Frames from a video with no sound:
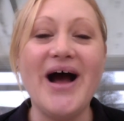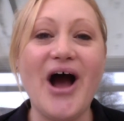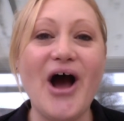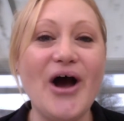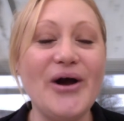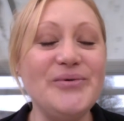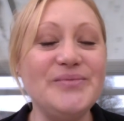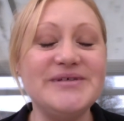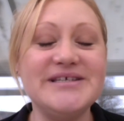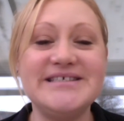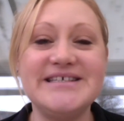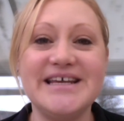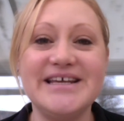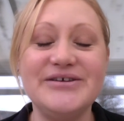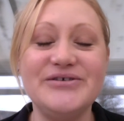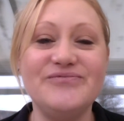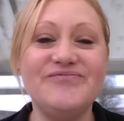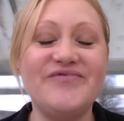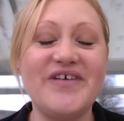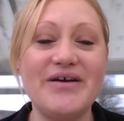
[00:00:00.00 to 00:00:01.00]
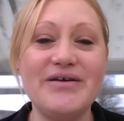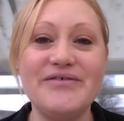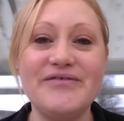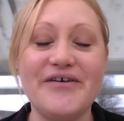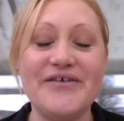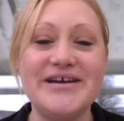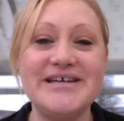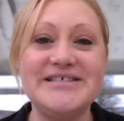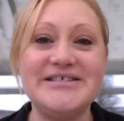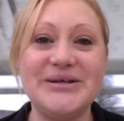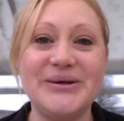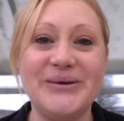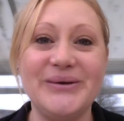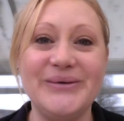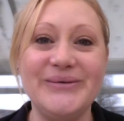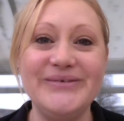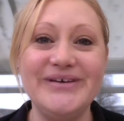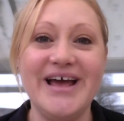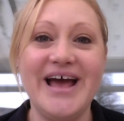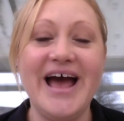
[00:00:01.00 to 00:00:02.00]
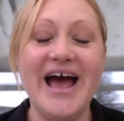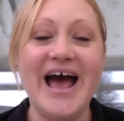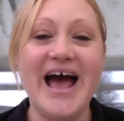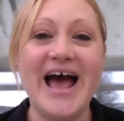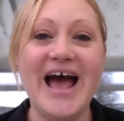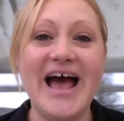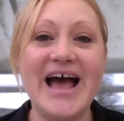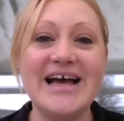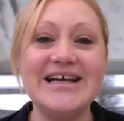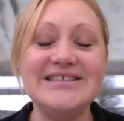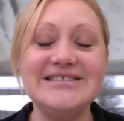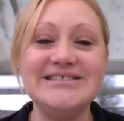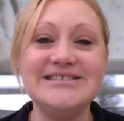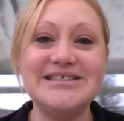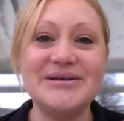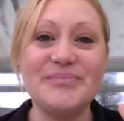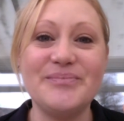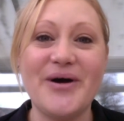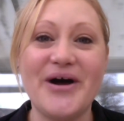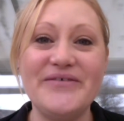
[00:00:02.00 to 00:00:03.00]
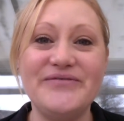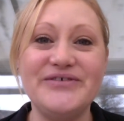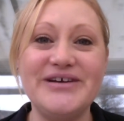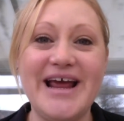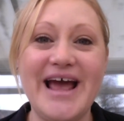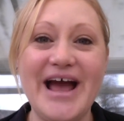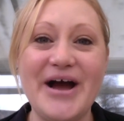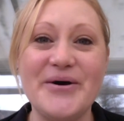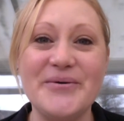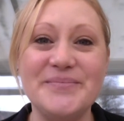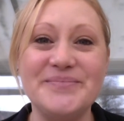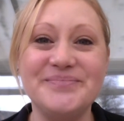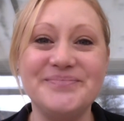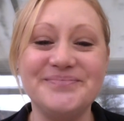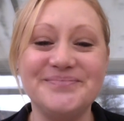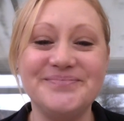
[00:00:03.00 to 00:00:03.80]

Hope to see you very, very soon. And bye for now.